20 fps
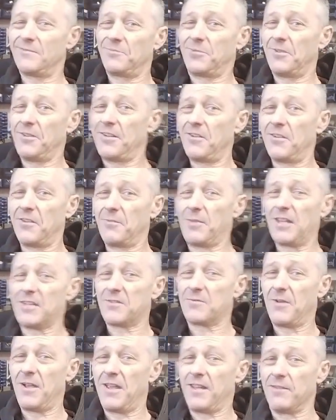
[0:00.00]
probably not the
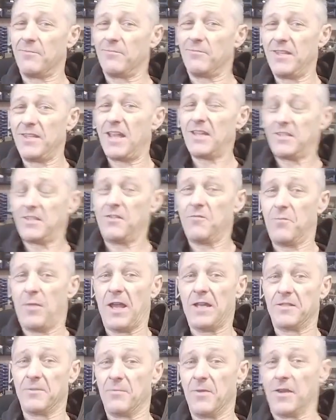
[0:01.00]
best way. Yes, you've
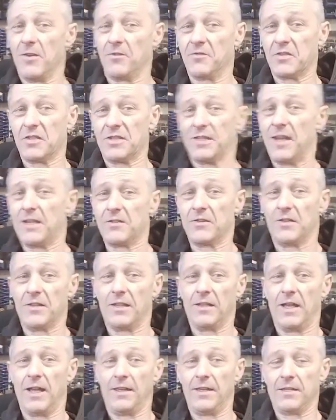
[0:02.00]
baited me enough to say
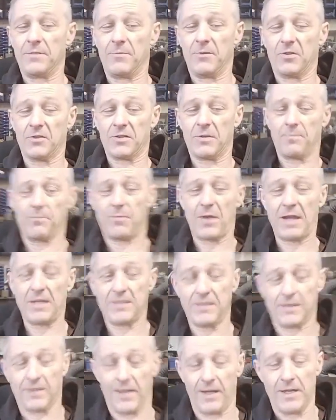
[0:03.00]
something like this, because I
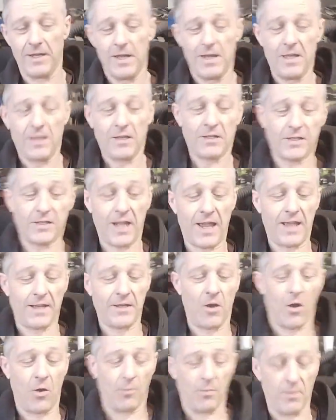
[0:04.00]
basically
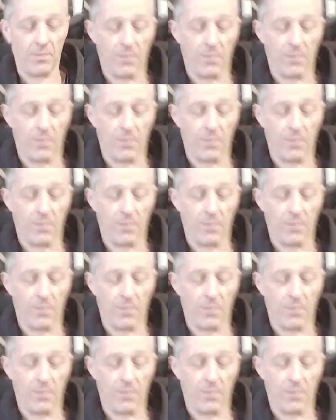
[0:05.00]
cannot